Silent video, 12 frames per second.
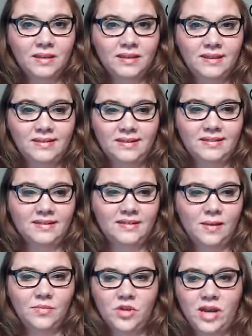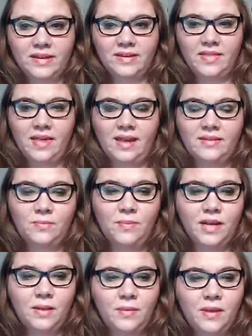This is a subject that
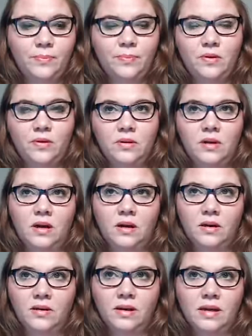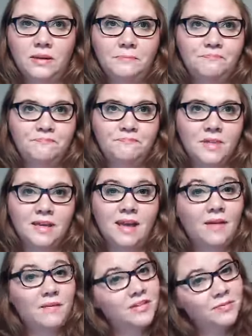many people are
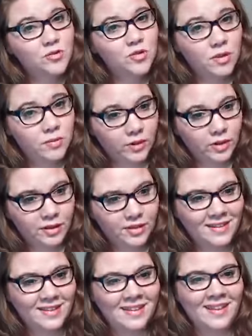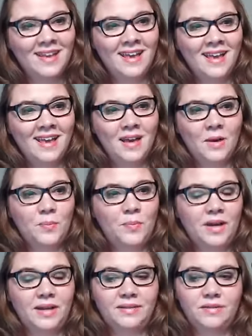having some trouble with,
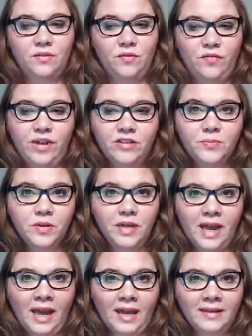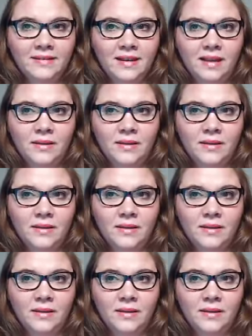but Facebook ad